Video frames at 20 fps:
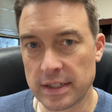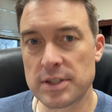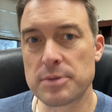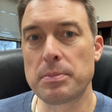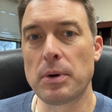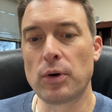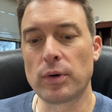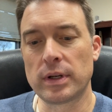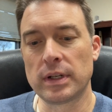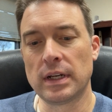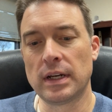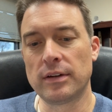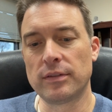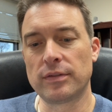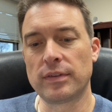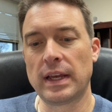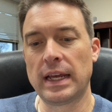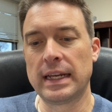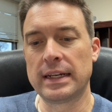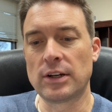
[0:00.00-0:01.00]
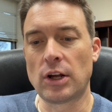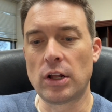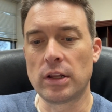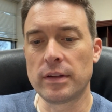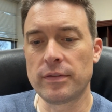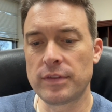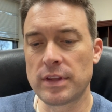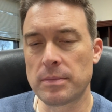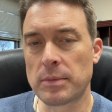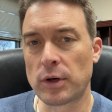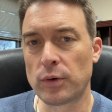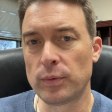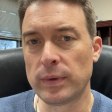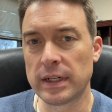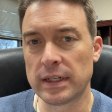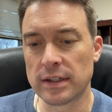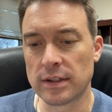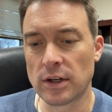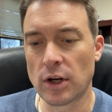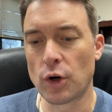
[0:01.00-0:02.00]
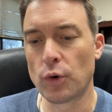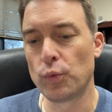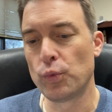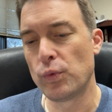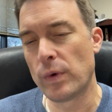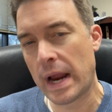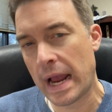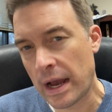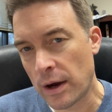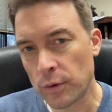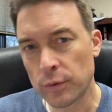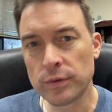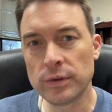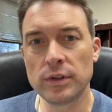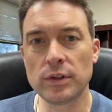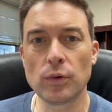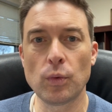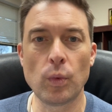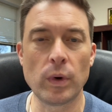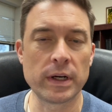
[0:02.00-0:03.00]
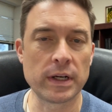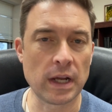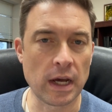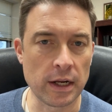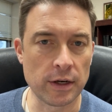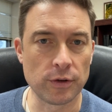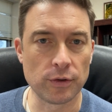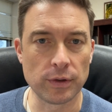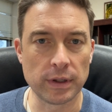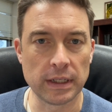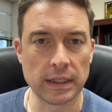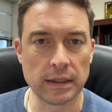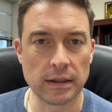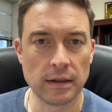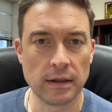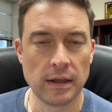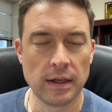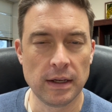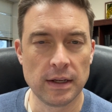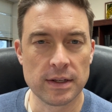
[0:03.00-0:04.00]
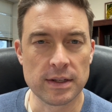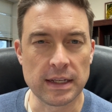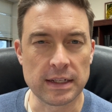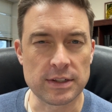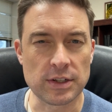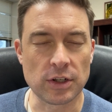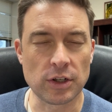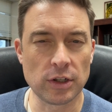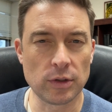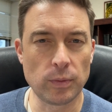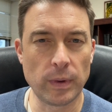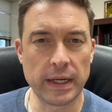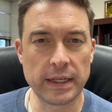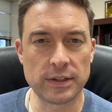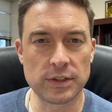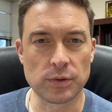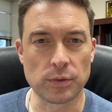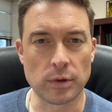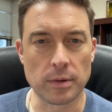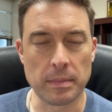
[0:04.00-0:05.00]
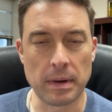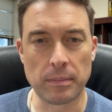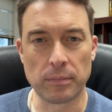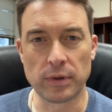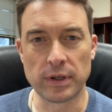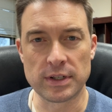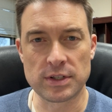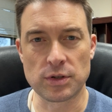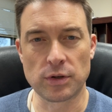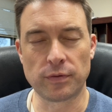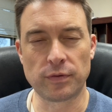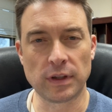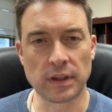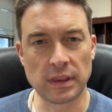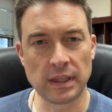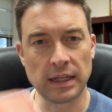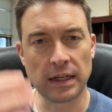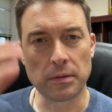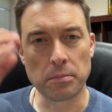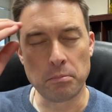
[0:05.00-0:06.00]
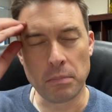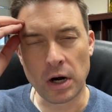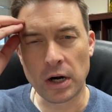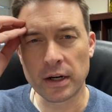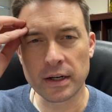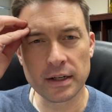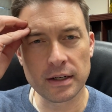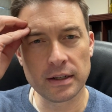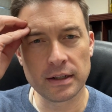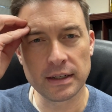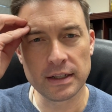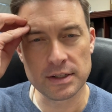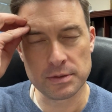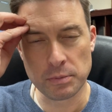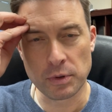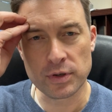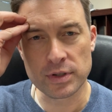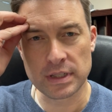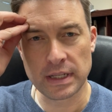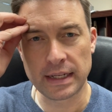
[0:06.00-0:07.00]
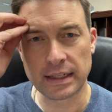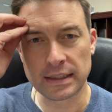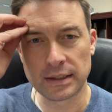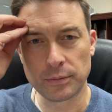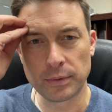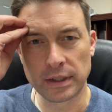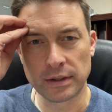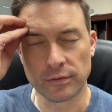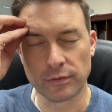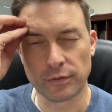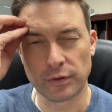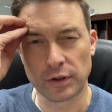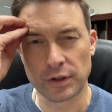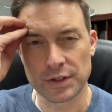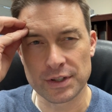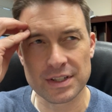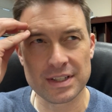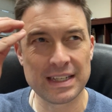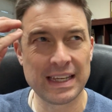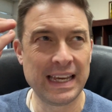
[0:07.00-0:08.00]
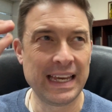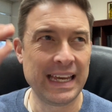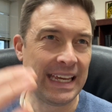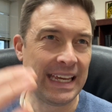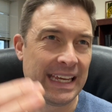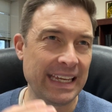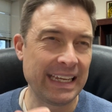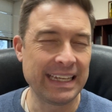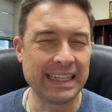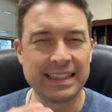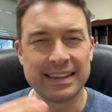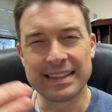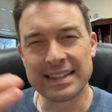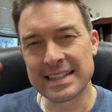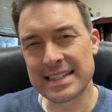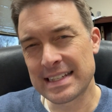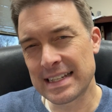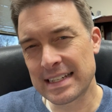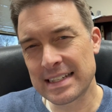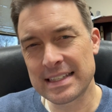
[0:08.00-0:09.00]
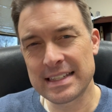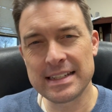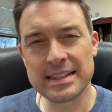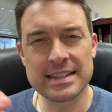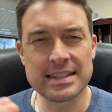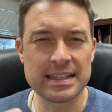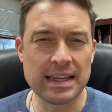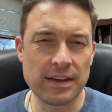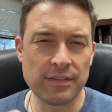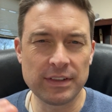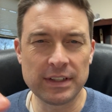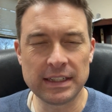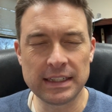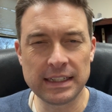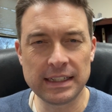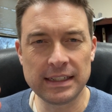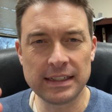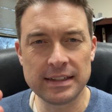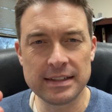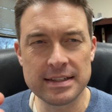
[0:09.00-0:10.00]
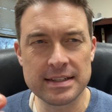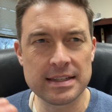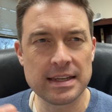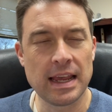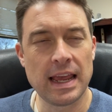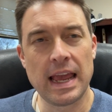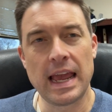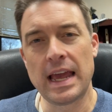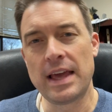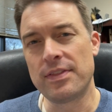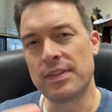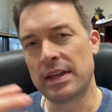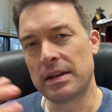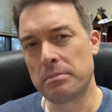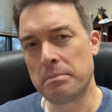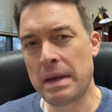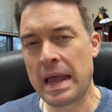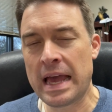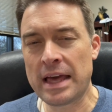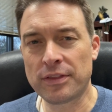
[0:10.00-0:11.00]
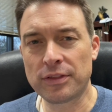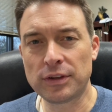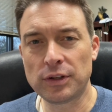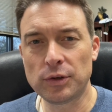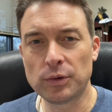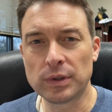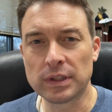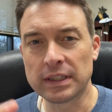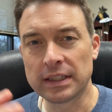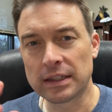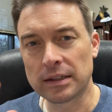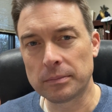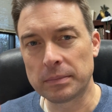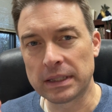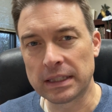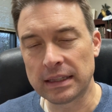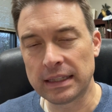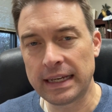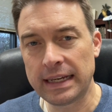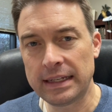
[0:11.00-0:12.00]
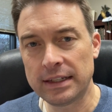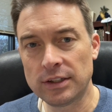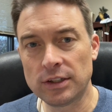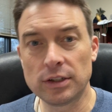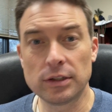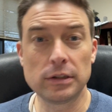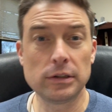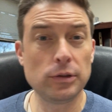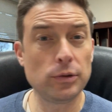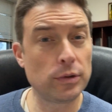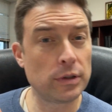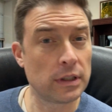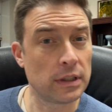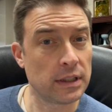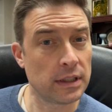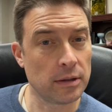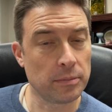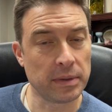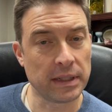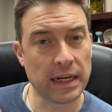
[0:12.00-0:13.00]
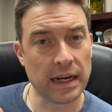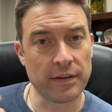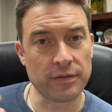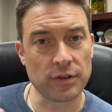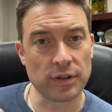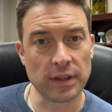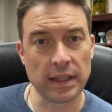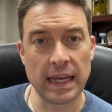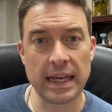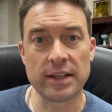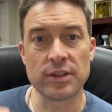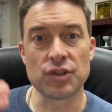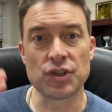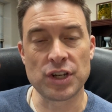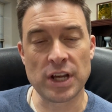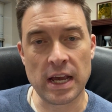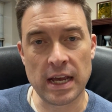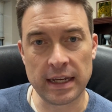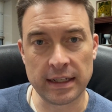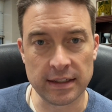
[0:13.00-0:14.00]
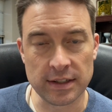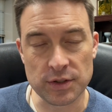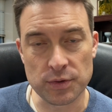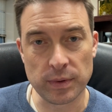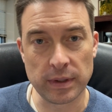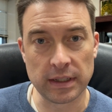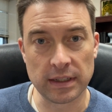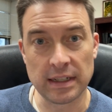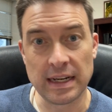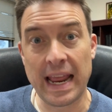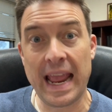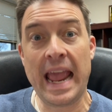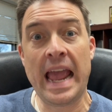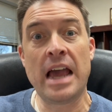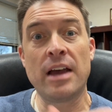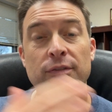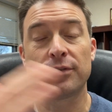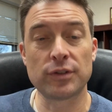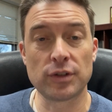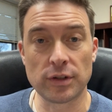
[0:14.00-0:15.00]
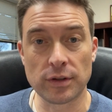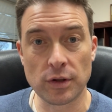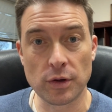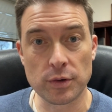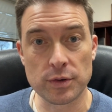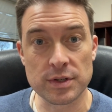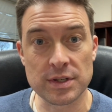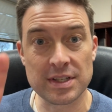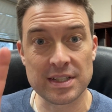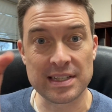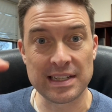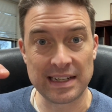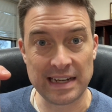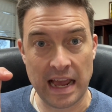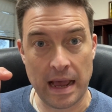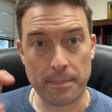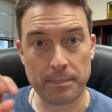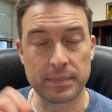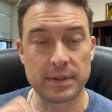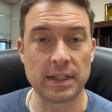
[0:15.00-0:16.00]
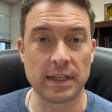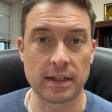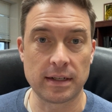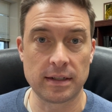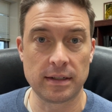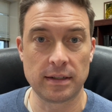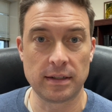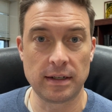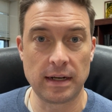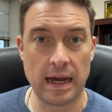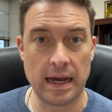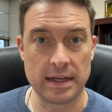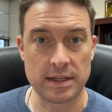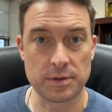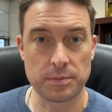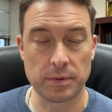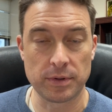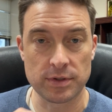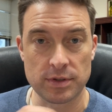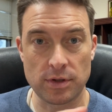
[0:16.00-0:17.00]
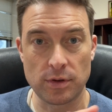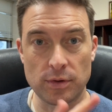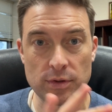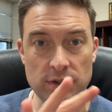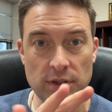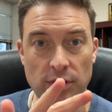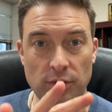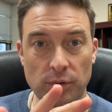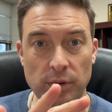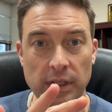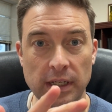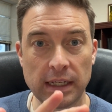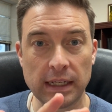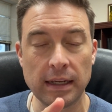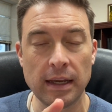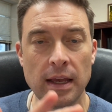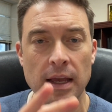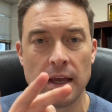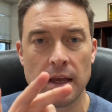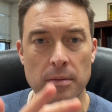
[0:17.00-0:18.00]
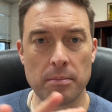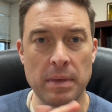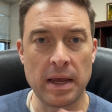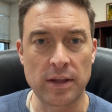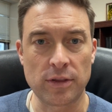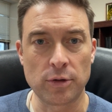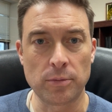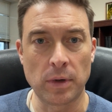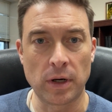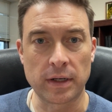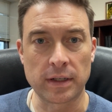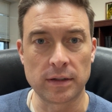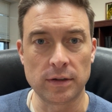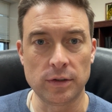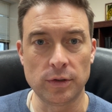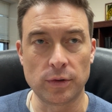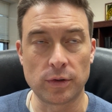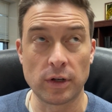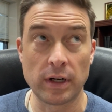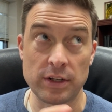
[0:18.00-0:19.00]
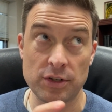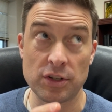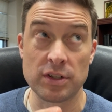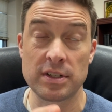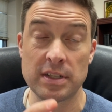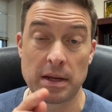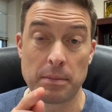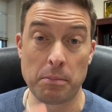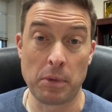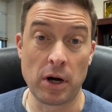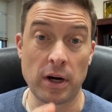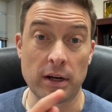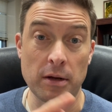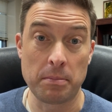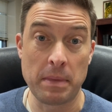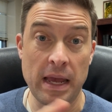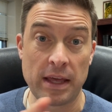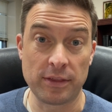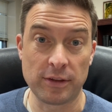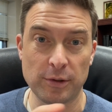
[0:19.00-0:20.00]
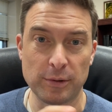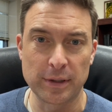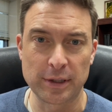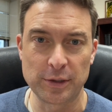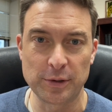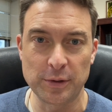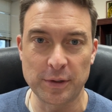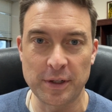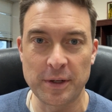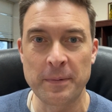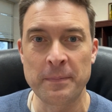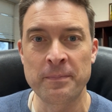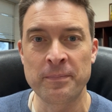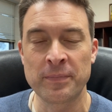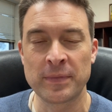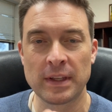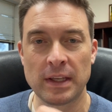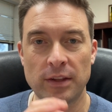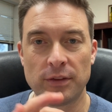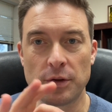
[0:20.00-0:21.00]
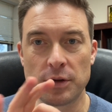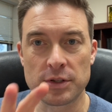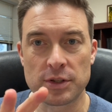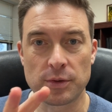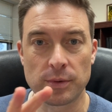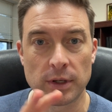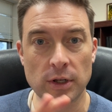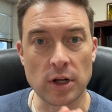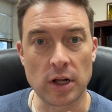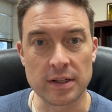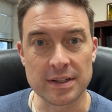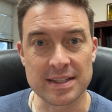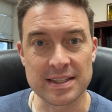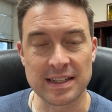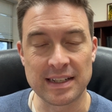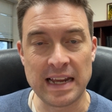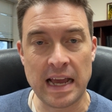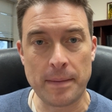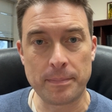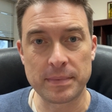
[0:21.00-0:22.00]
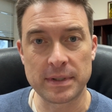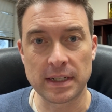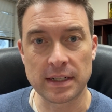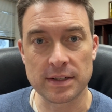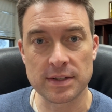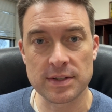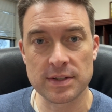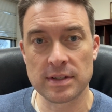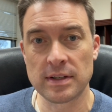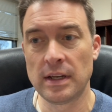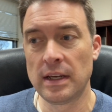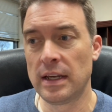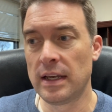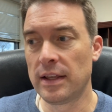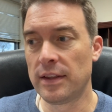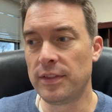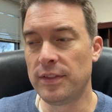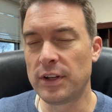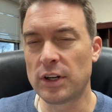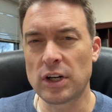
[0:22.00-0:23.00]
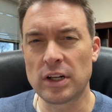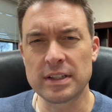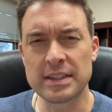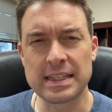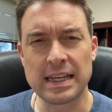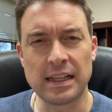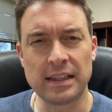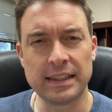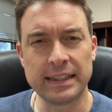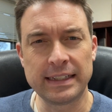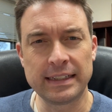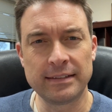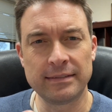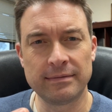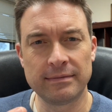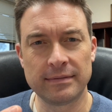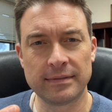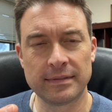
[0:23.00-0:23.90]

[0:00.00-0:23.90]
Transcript: spoken of. And all of them are written around 100. That's a good way to remember it. So if you think Mark is most likely written first, in the 60s, 70s, and then Matthew a little bit later, Luke a little bit after that, John is written after those synoptic gospels. Those three, Matthew, Mark, and Luke, or I should say Mark, Matthew, and Luke, those three called synoptics, they're all telling